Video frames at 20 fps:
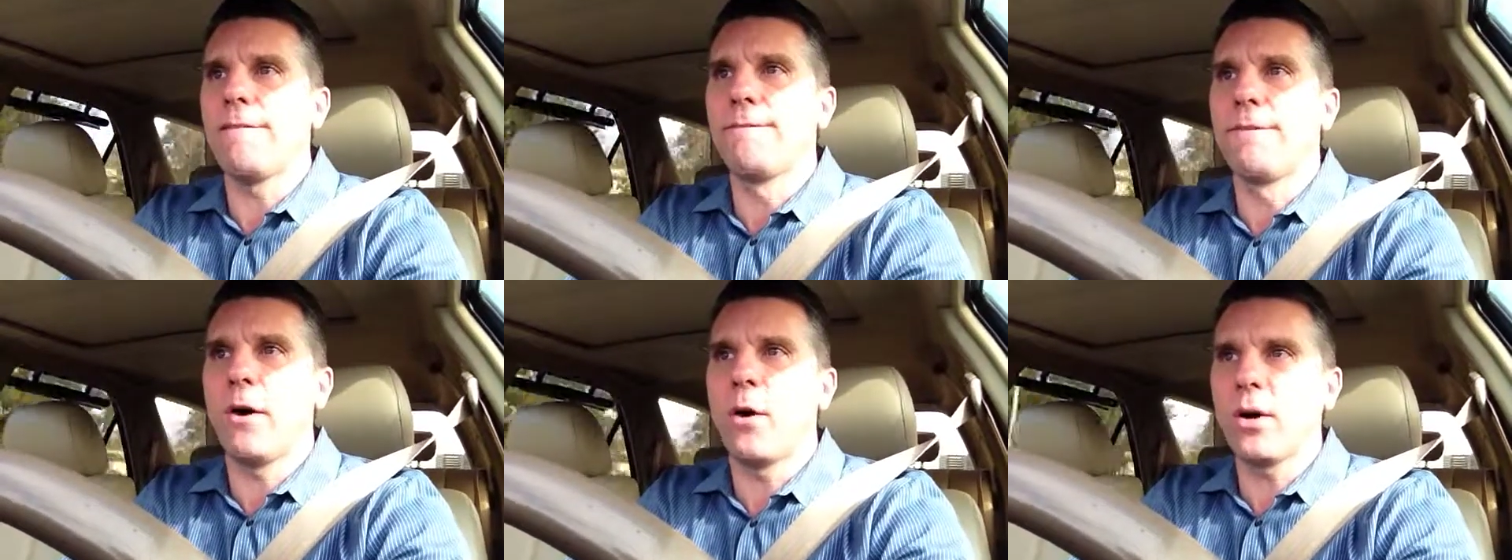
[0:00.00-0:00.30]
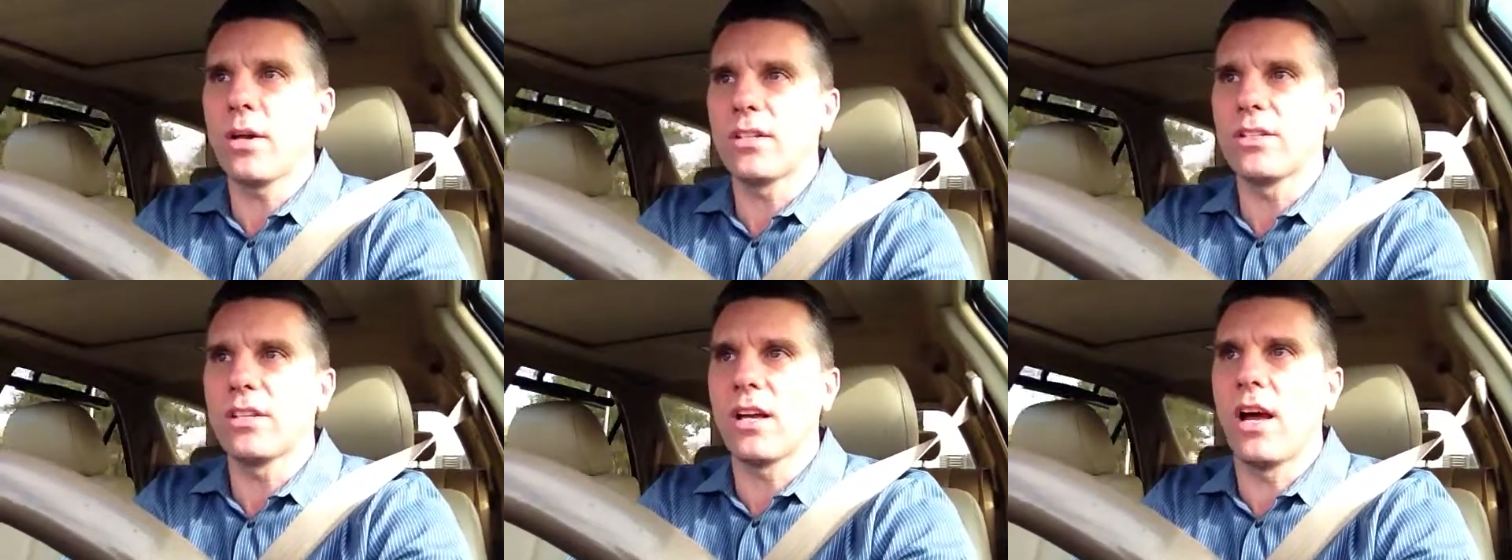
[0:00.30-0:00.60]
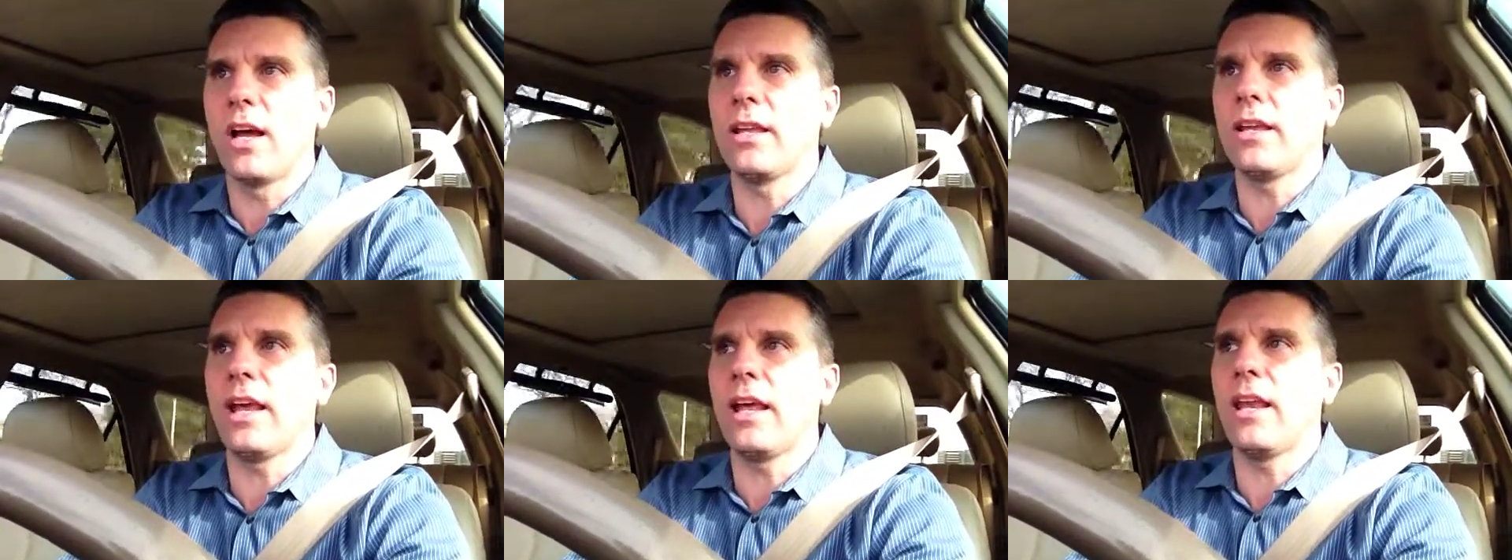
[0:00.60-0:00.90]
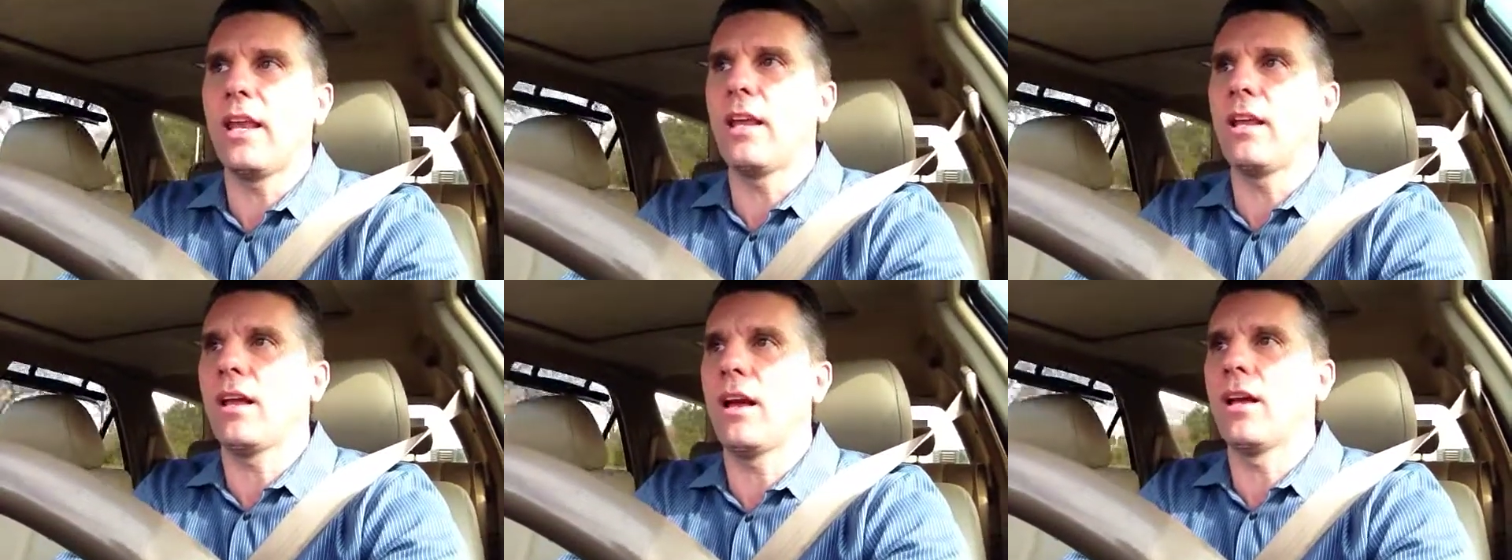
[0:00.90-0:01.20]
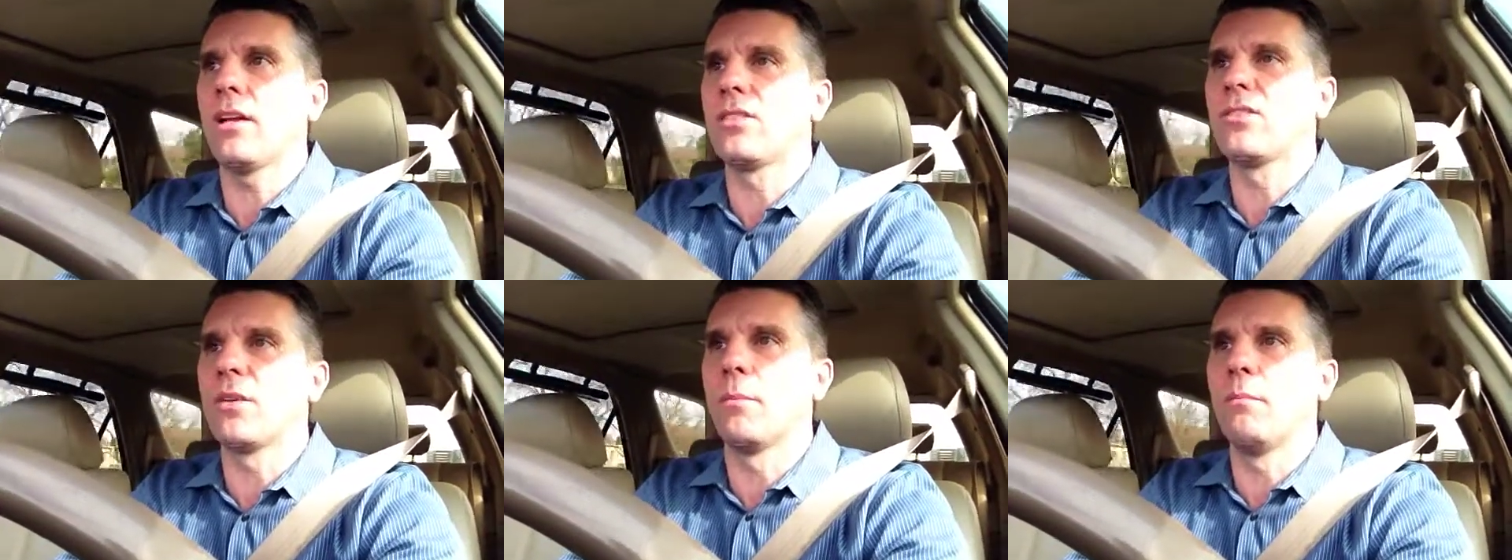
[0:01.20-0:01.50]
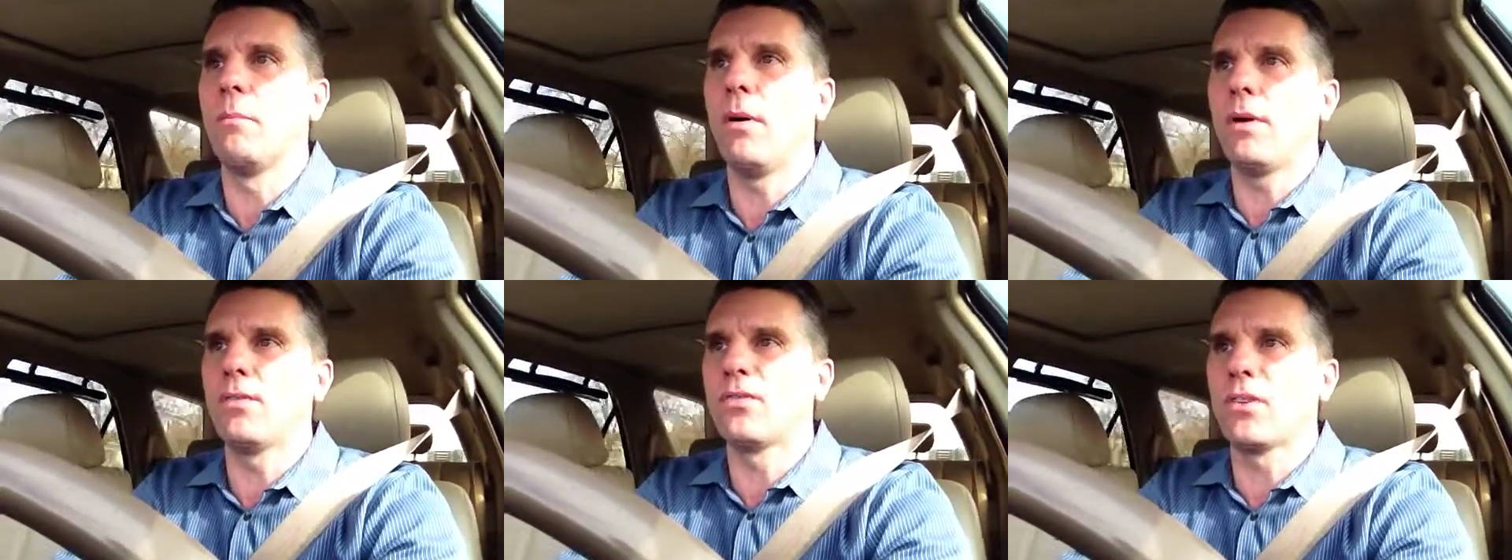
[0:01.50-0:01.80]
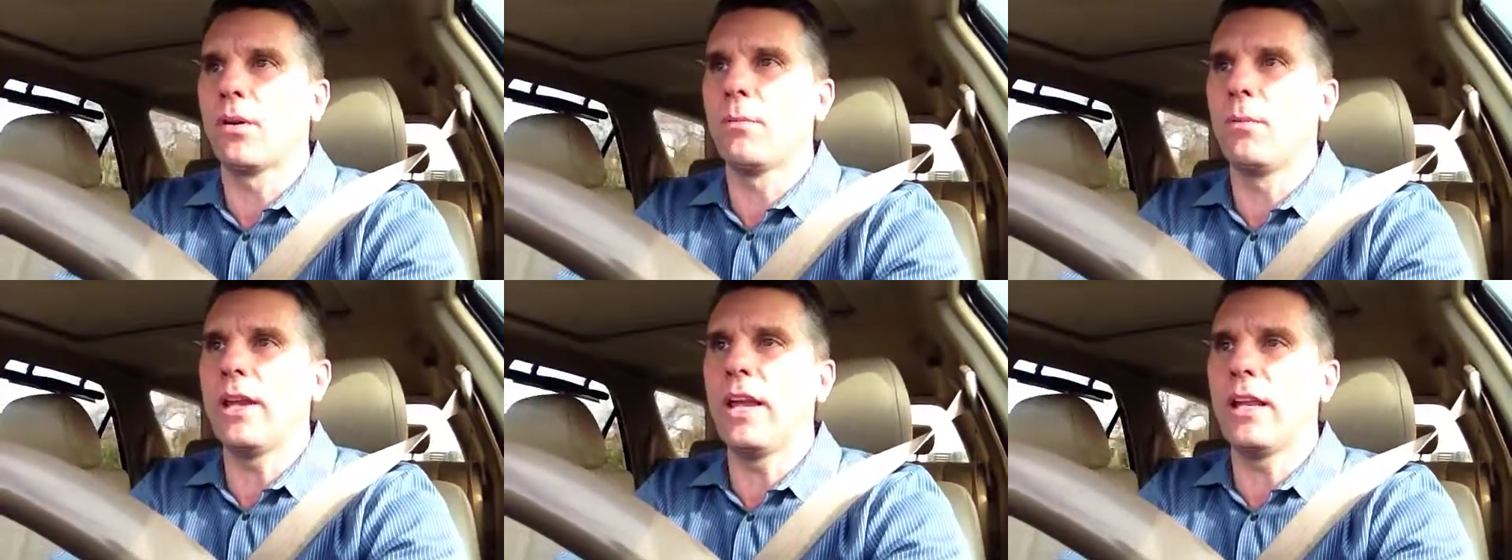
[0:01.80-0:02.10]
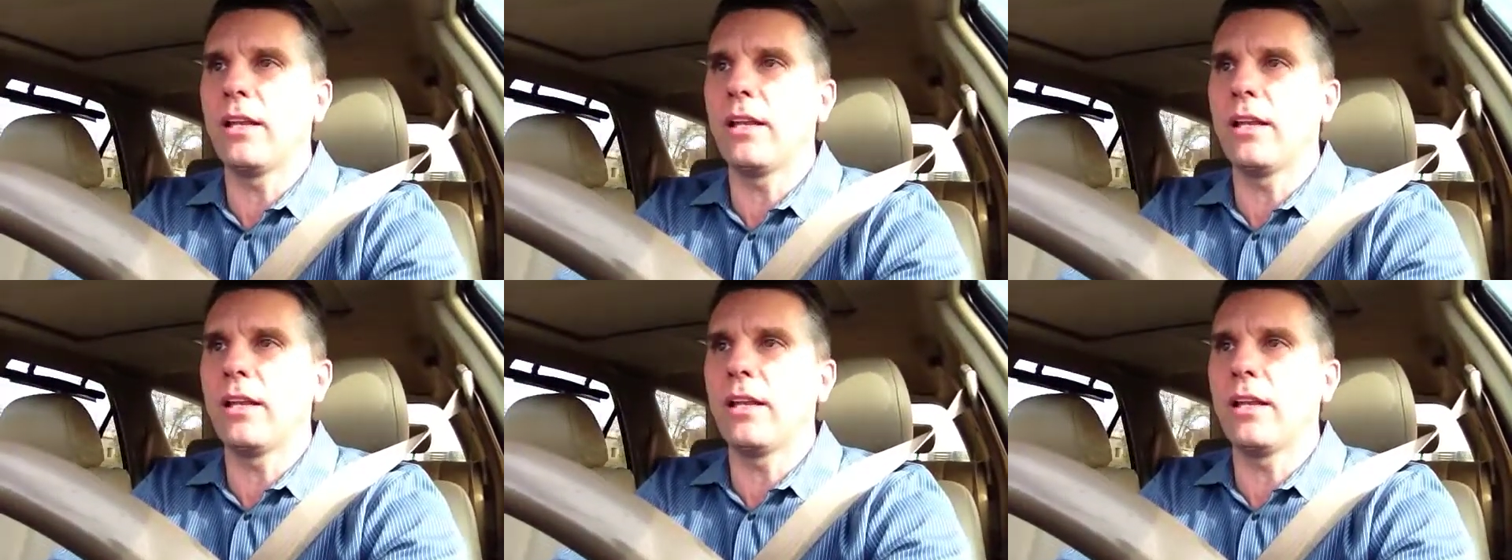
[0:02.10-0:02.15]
Focus on getting some